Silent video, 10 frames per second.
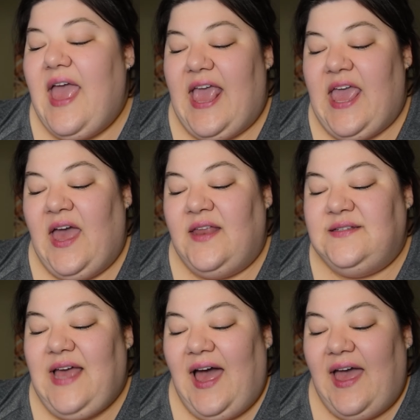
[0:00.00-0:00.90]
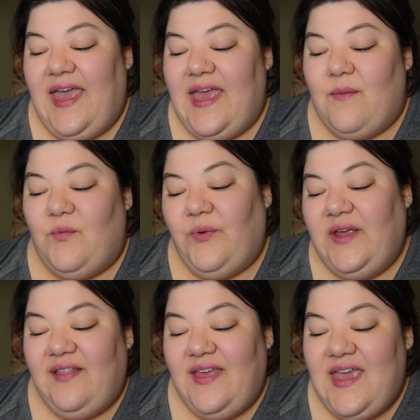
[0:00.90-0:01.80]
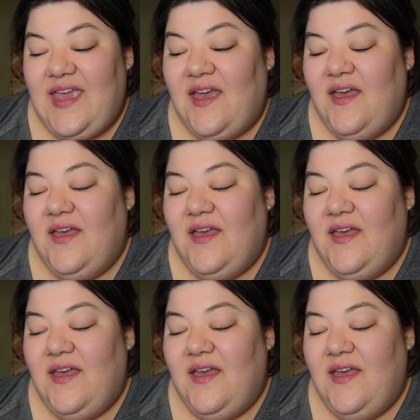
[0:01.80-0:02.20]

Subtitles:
And I am really